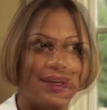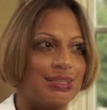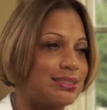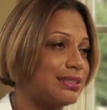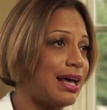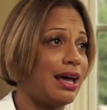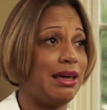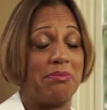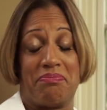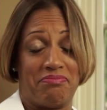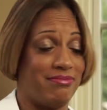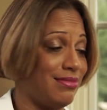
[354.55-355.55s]
It's like,
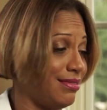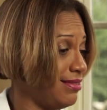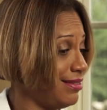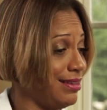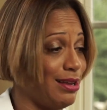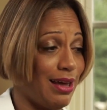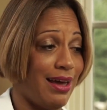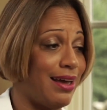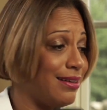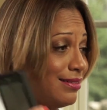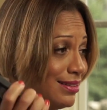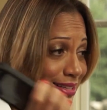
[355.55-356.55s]
you know,
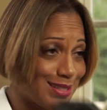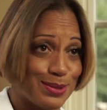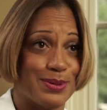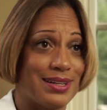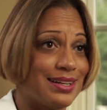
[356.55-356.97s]
hey, this is